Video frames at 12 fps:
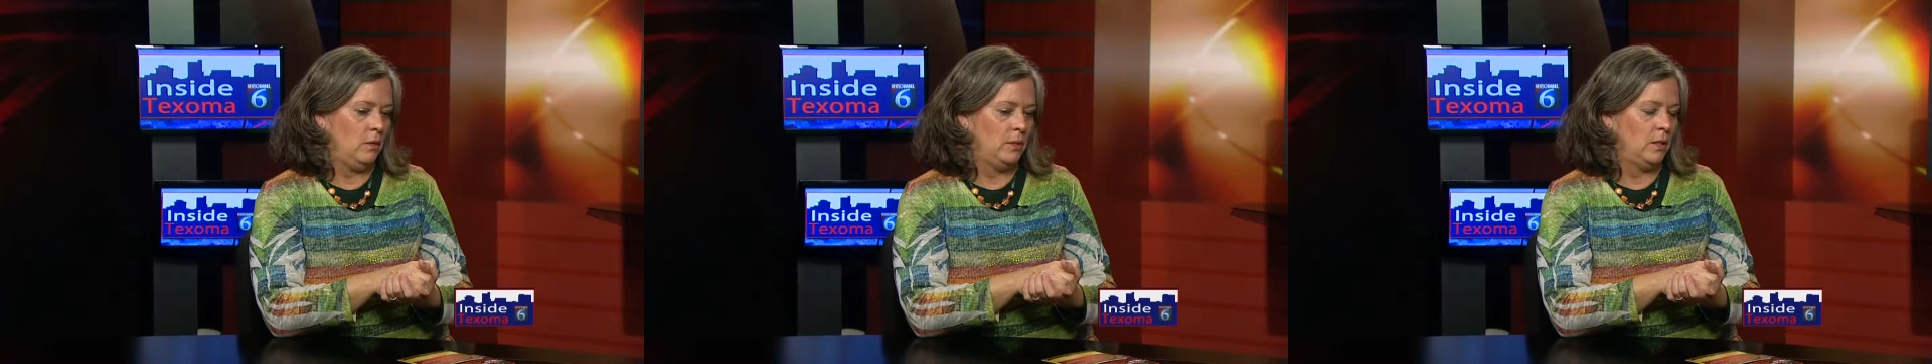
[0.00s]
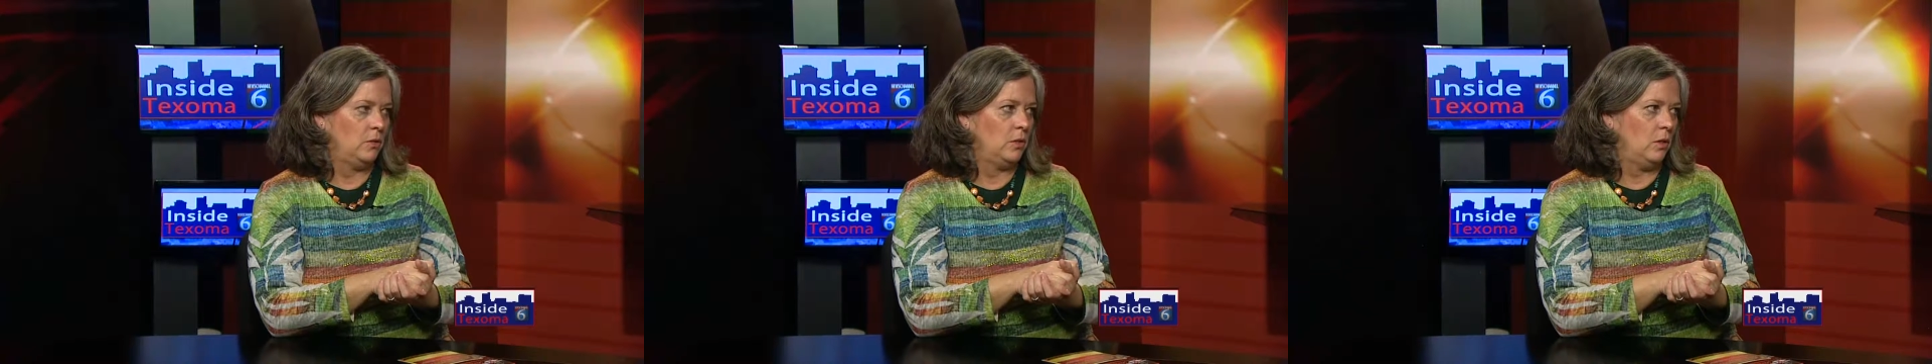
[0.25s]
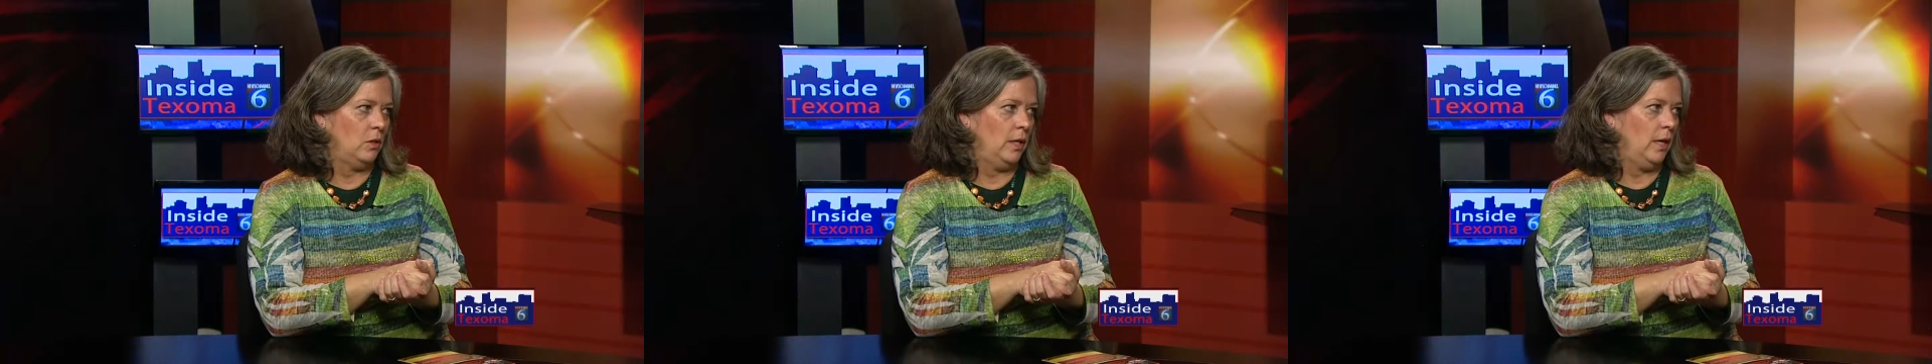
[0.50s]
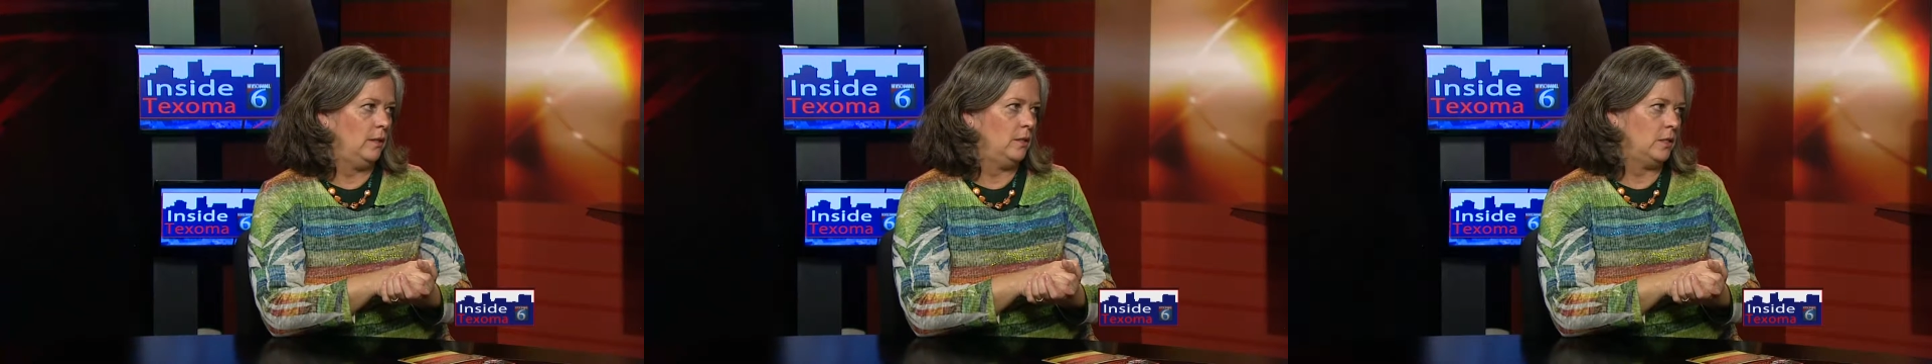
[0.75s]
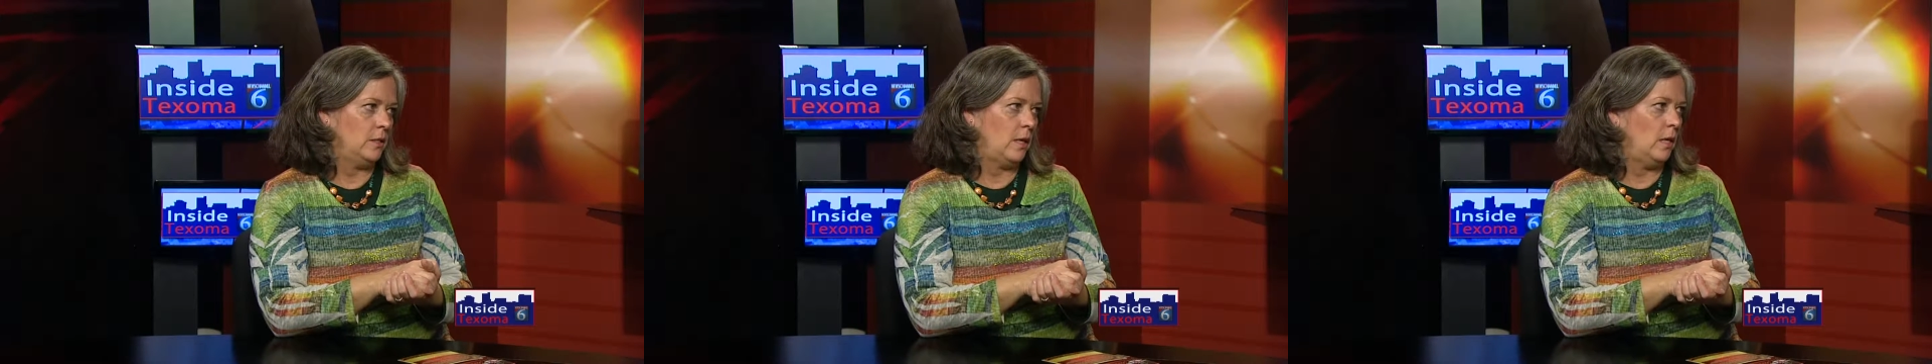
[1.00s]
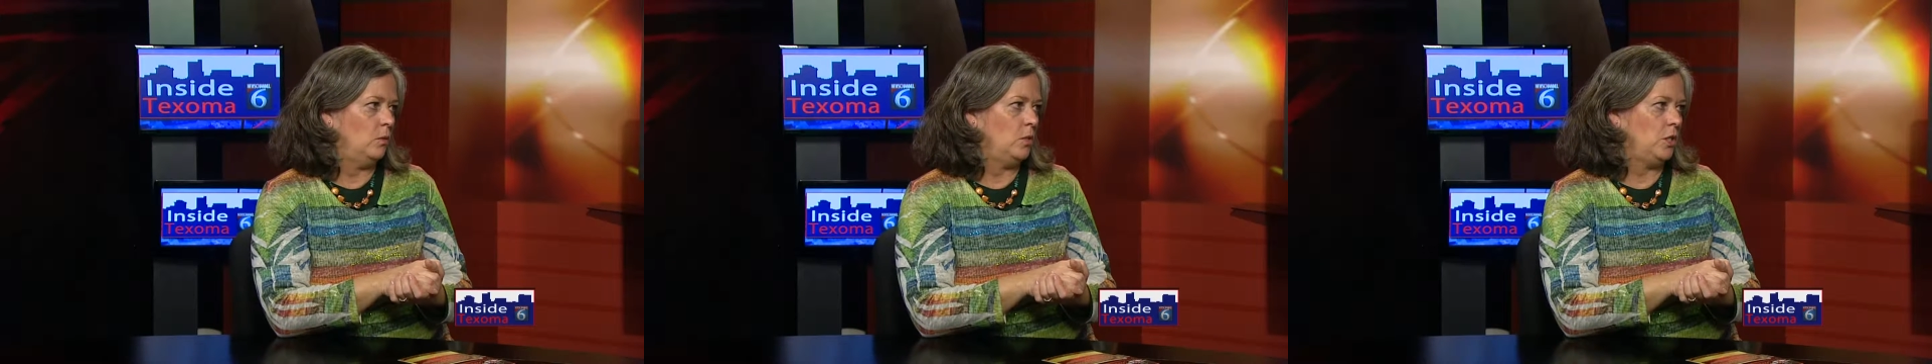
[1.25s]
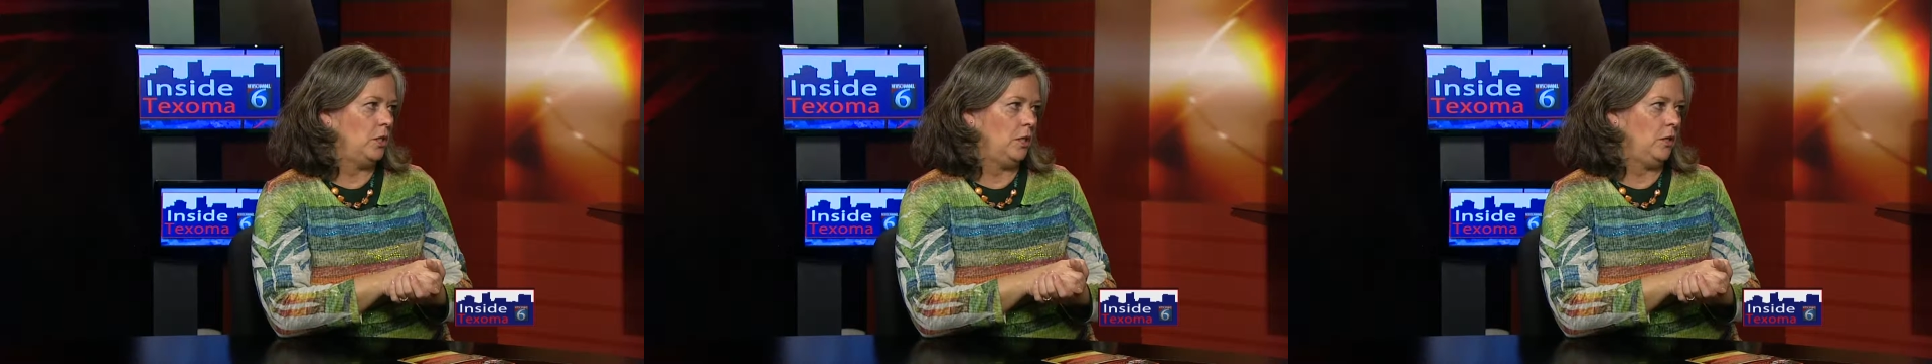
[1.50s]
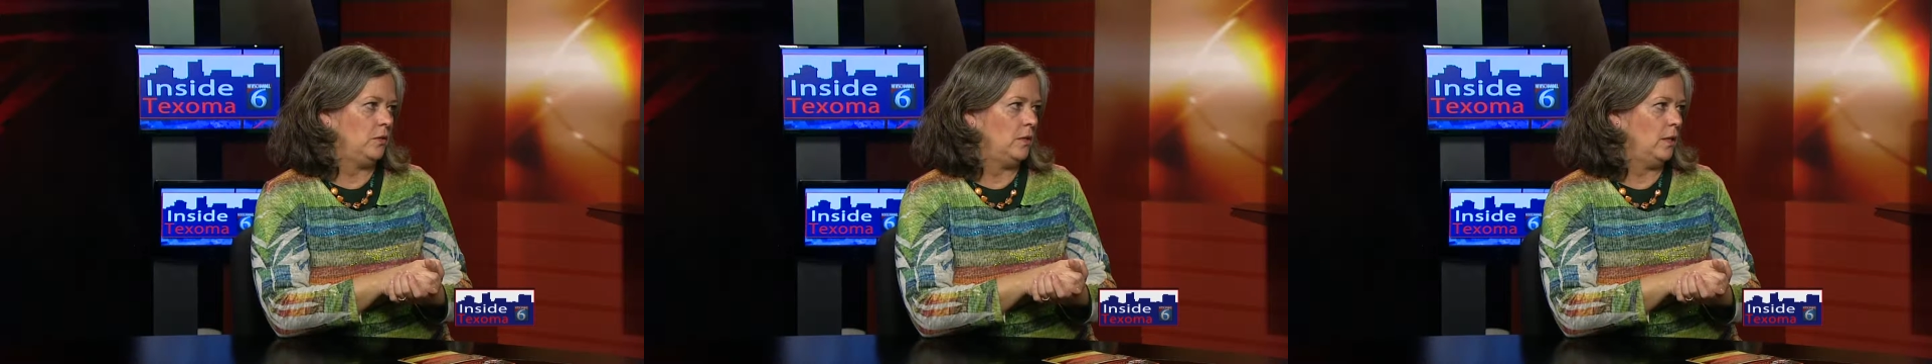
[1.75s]
"I'm so sorry. I don't want you to
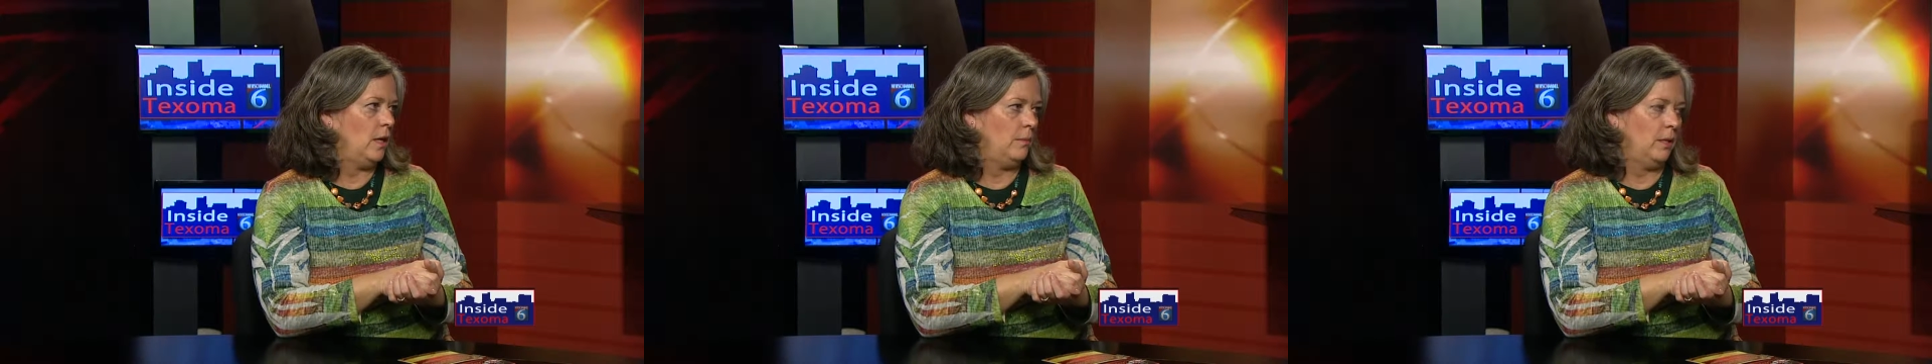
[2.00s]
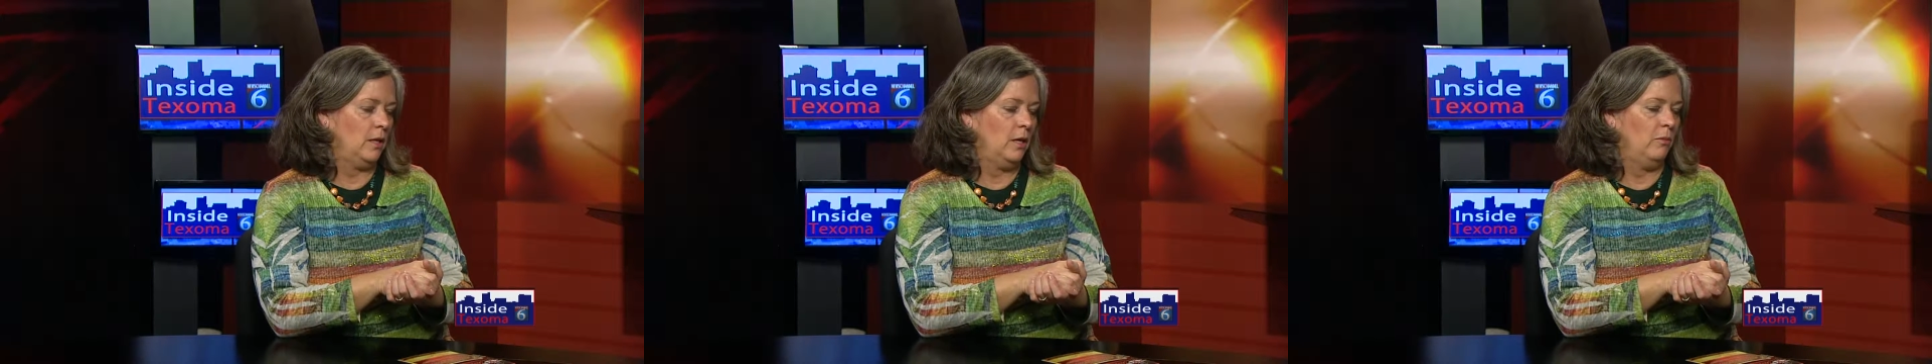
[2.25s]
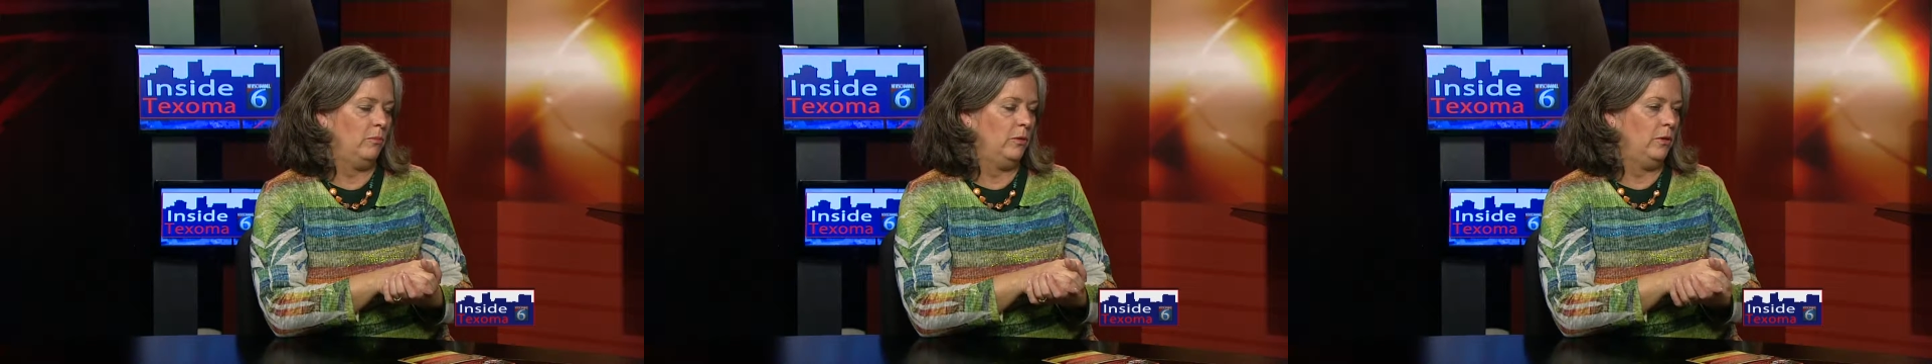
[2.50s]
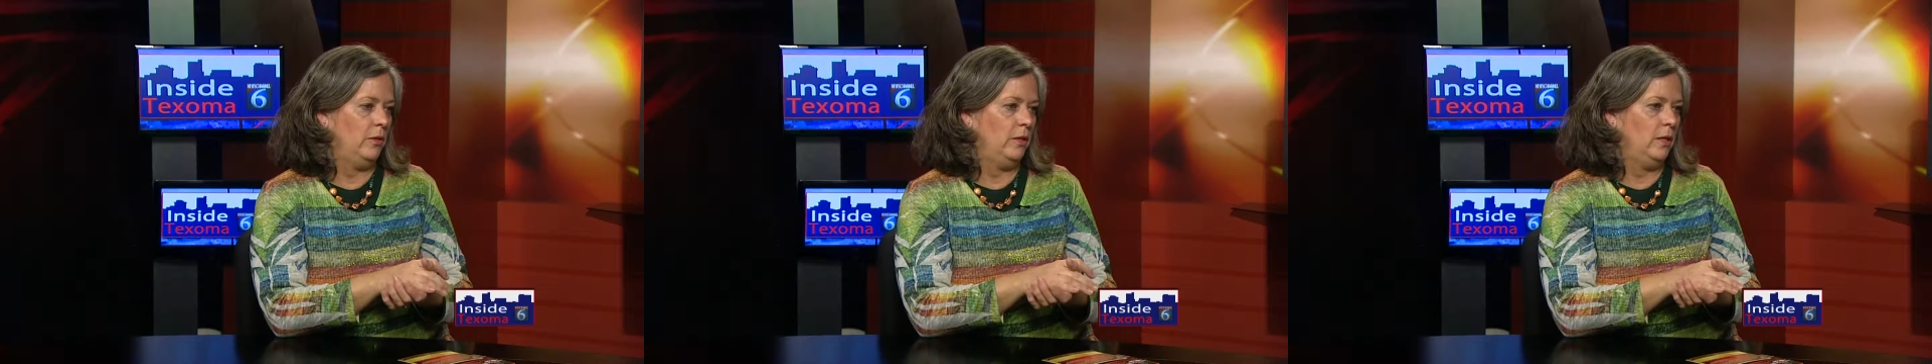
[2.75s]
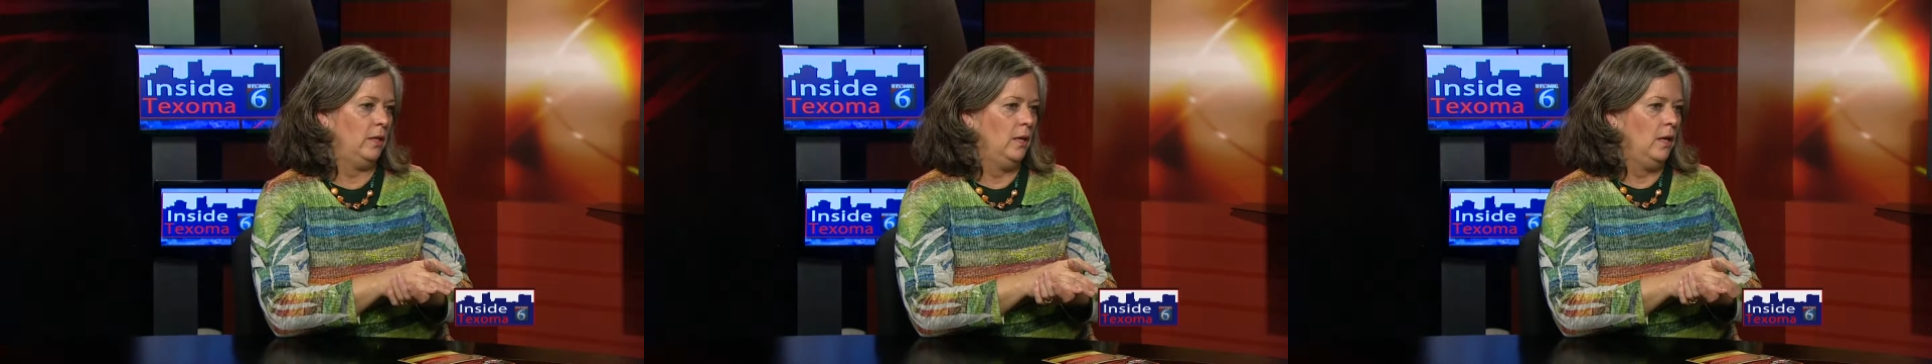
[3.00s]
use it. I'm uncomfortable."